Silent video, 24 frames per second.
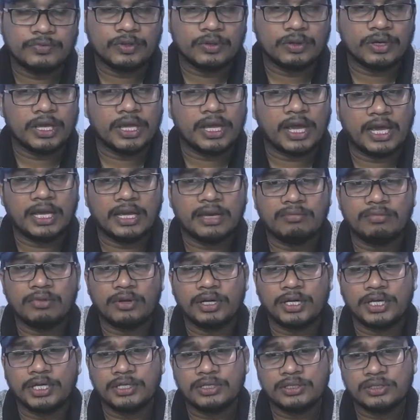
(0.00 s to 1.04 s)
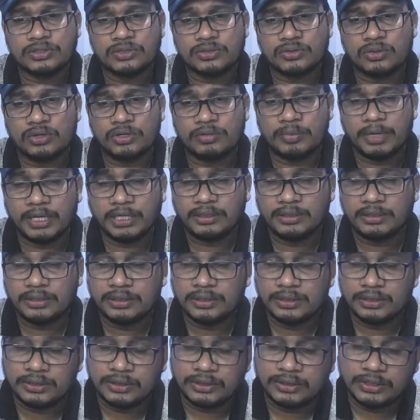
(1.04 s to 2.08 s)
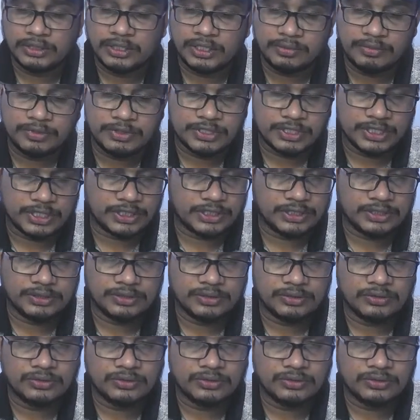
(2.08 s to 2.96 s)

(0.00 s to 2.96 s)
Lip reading: Okay, I have already sold my TV set,